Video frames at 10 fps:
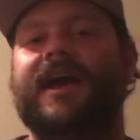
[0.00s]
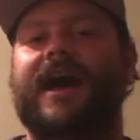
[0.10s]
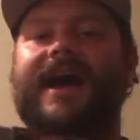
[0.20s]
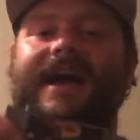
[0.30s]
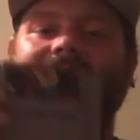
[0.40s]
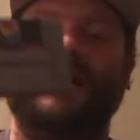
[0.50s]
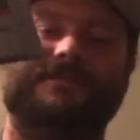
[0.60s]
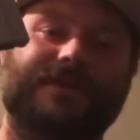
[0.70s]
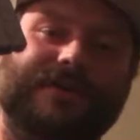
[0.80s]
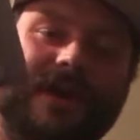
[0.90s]
I
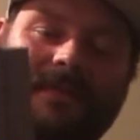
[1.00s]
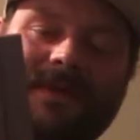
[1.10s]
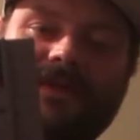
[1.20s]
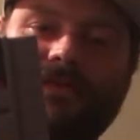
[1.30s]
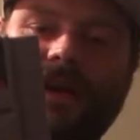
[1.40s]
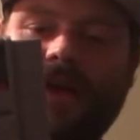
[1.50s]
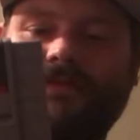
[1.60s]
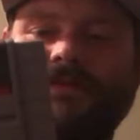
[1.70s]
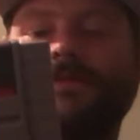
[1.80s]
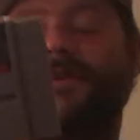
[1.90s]
have your copy of
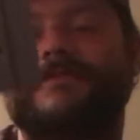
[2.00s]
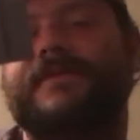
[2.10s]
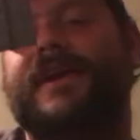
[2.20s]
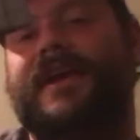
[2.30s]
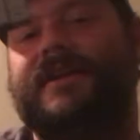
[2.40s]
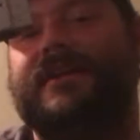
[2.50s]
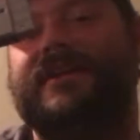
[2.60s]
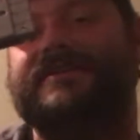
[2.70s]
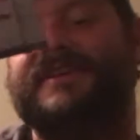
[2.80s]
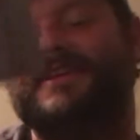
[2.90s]
Rival Turf, and it is